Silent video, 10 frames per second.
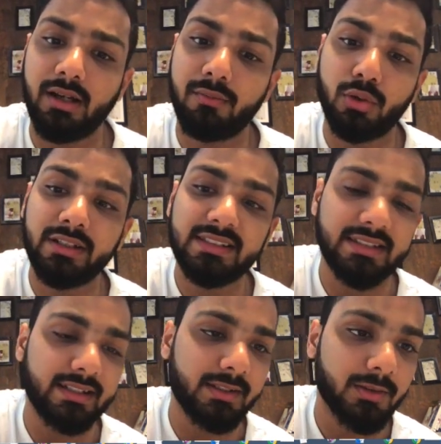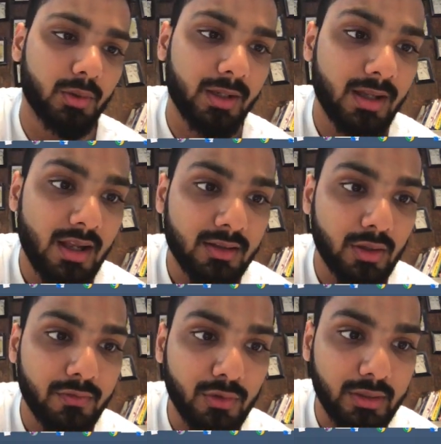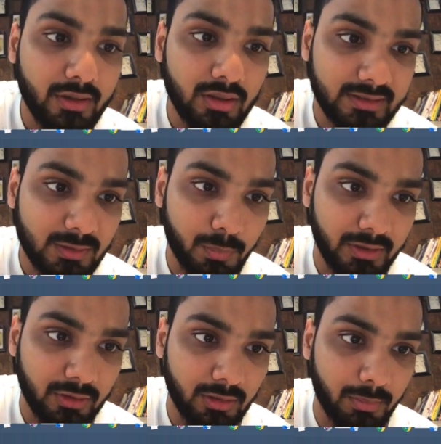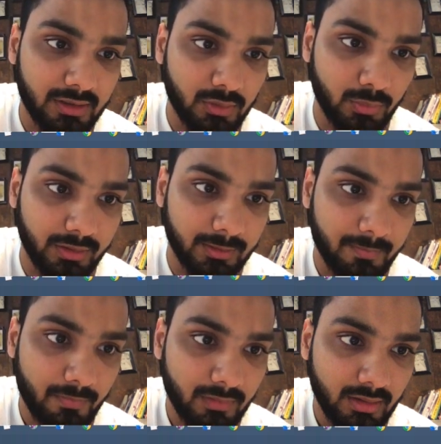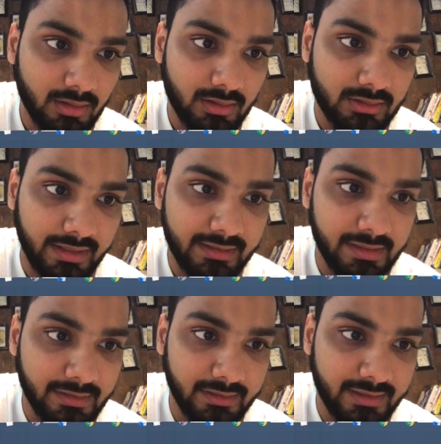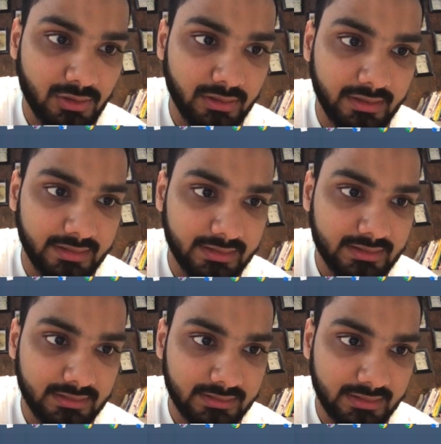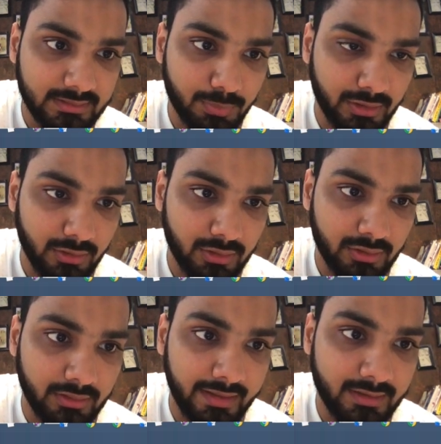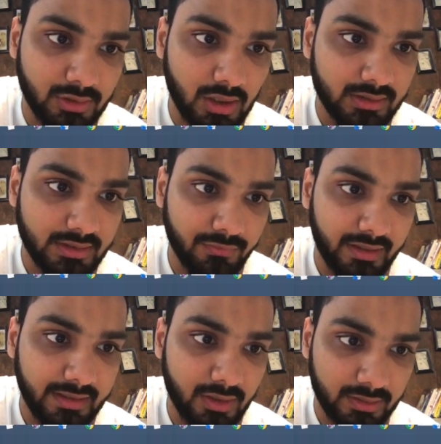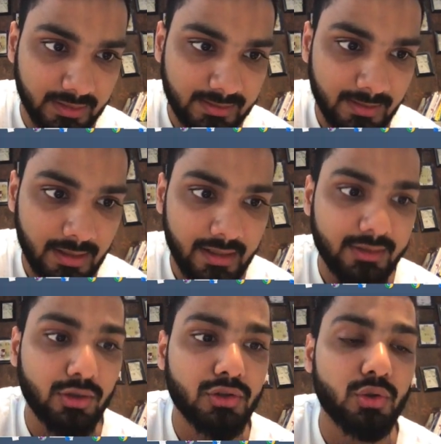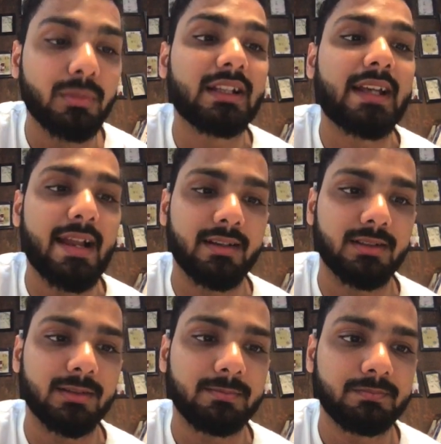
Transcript: i've uh, already sent here okay now if you click on this particular button over here right then next to the list this particular nine dots if i click on this it's going to show me the calendar